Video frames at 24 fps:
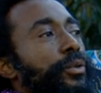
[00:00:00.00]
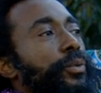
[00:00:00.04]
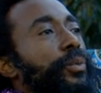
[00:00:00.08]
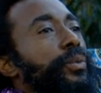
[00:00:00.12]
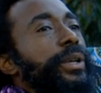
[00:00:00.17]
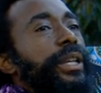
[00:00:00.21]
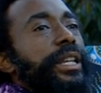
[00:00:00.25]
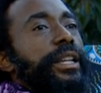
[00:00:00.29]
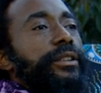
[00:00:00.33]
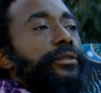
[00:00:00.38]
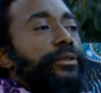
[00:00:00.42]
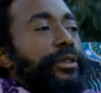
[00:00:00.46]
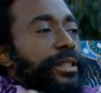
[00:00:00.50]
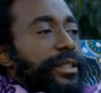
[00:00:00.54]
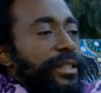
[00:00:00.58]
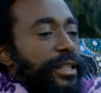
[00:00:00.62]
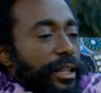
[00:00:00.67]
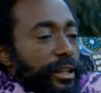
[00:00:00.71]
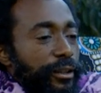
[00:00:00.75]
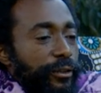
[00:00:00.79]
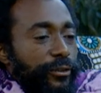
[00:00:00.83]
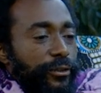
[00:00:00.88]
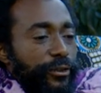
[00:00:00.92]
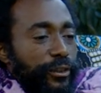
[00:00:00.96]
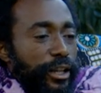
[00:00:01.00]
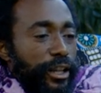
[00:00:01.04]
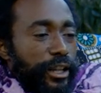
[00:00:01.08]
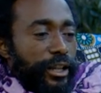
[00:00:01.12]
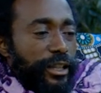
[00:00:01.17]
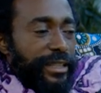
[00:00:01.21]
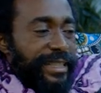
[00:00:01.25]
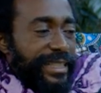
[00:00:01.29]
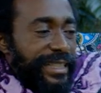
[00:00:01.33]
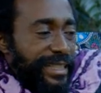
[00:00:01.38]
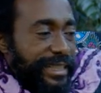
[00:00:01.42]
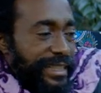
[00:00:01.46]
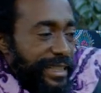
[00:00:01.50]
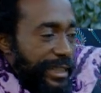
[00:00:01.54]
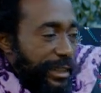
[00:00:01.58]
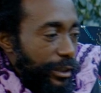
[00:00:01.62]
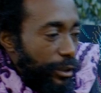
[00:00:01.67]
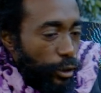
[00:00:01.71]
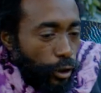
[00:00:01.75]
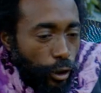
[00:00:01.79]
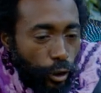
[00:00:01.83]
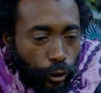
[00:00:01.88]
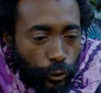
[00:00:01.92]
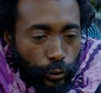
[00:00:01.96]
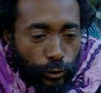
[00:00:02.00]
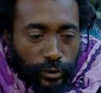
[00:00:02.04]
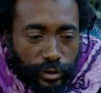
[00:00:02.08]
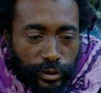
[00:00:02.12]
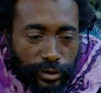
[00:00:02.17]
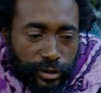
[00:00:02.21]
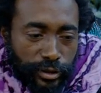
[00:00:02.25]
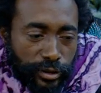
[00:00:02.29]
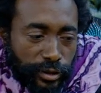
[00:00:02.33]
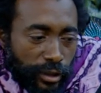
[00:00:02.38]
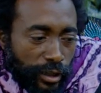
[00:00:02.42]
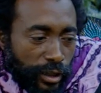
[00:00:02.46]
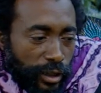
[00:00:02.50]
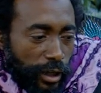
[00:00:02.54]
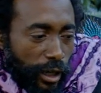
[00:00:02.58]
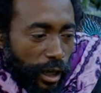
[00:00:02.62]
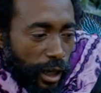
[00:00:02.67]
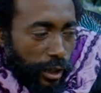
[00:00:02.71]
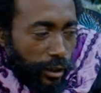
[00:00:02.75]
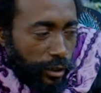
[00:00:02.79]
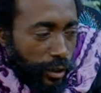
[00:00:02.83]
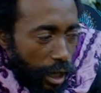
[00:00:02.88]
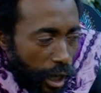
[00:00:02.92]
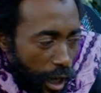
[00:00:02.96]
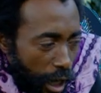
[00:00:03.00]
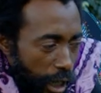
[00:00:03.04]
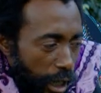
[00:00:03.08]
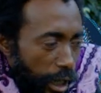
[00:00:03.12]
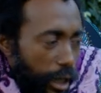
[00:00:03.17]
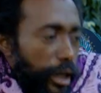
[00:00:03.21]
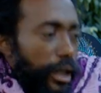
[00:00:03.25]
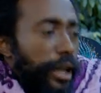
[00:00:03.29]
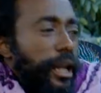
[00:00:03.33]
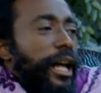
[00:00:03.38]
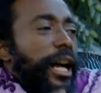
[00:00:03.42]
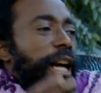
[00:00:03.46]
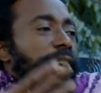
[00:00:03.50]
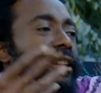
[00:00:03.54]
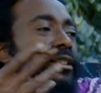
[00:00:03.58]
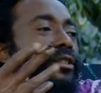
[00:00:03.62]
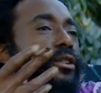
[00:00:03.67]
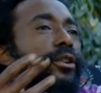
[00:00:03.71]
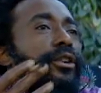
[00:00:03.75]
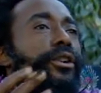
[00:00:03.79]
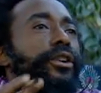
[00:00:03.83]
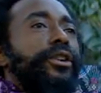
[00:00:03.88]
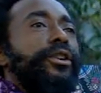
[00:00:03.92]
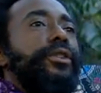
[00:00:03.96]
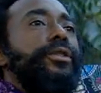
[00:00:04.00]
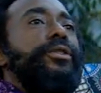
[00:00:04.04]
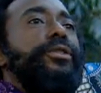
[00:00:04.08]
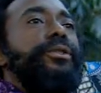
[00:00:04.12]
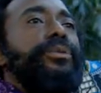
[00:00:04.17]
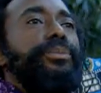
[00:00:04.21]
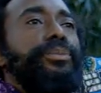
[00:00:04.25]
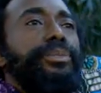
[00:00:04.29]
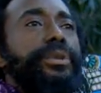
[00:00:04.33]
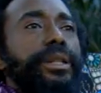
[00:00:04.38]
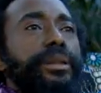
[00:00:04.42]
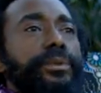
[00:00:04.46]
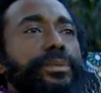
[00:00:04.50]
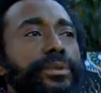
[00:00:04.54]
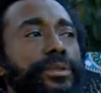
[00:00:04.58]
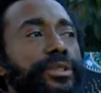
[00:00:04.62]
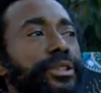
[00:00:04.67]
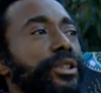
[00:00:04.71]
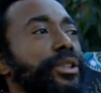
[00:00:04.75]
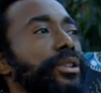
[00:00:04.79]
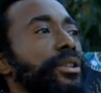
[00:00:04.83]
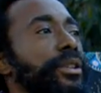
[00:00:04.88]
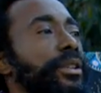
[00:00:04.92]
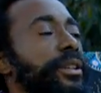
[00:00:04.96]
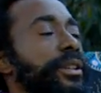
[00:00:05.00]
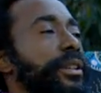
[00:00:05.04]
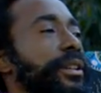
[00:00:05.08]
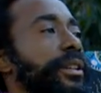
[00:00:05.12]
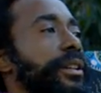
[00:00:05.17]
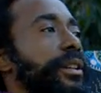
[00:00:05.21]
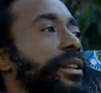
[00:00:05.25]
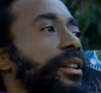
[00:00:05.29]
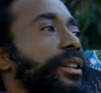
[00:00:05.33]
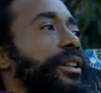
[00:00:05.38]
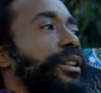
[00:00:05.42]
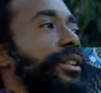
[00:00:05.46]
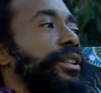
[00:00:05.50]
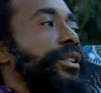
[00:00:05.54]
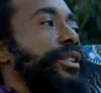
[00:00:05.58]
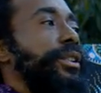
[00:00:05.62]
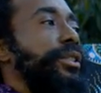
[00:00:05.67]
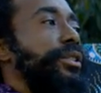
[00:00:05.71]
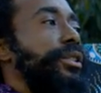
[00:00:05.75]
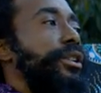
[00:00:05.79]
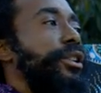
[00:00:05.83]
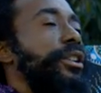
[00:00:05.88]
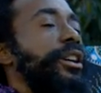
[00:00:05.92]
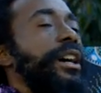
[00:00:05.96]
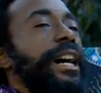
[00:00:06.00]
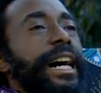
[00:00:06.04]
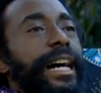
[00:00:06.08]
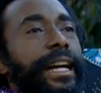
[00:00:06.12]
we ourselves now seek out and highlight our own people. So, our